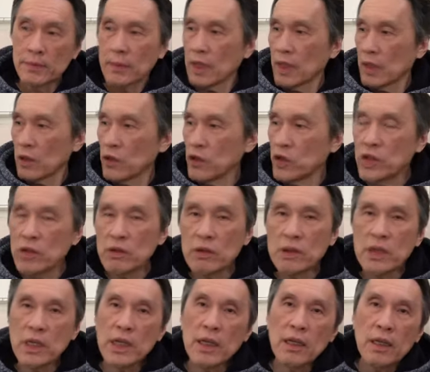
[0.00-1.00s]
Do you
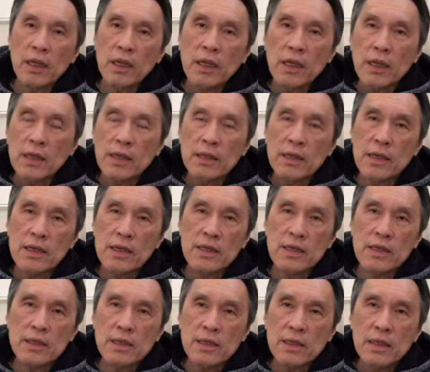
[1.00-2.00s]
think
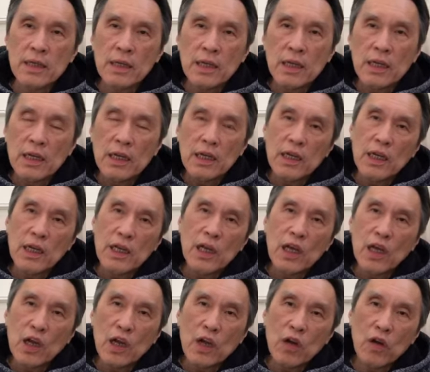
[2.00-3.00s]
this
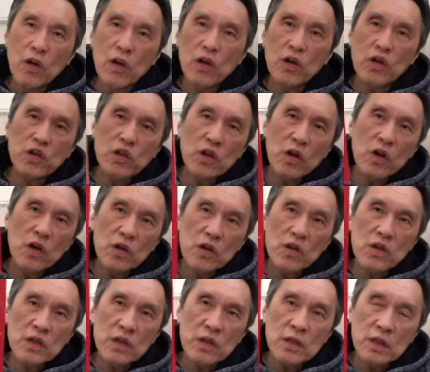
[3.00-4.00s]

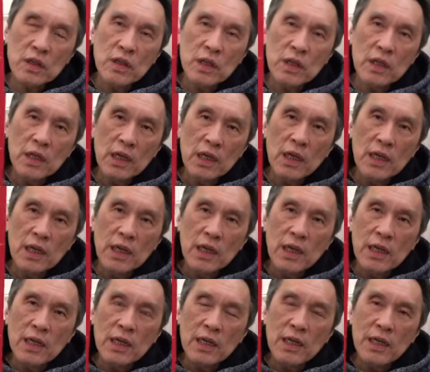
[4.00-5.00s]
mojo's
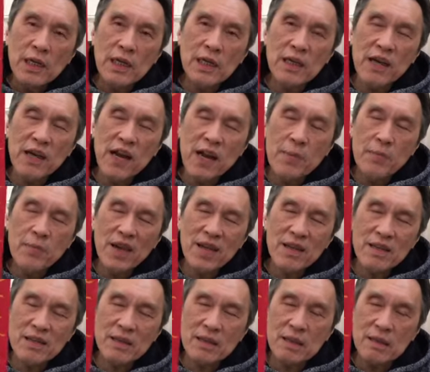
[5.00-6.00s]

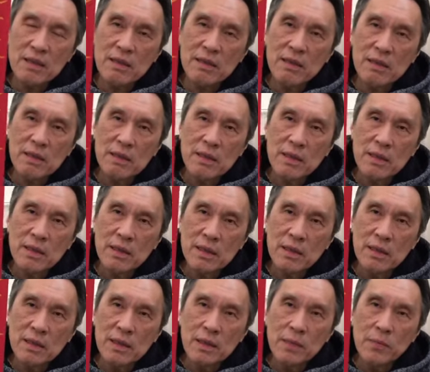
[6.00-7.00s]
grandmasters
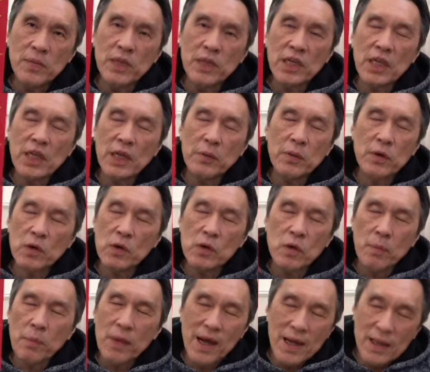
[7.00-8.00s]
be able to
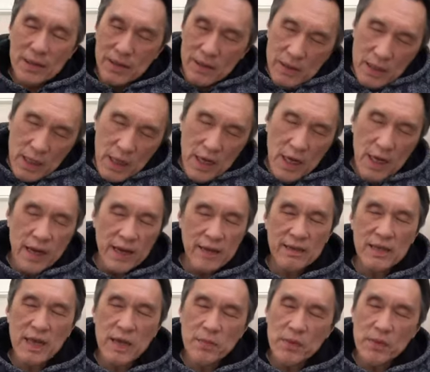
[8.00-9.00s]
pass their
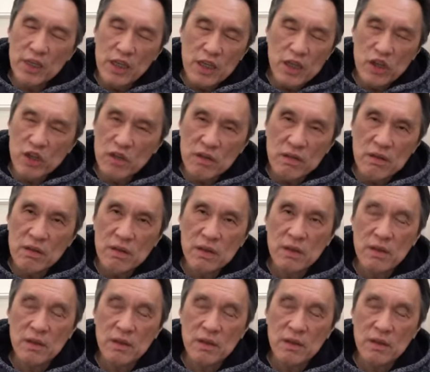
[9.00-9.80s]
examinations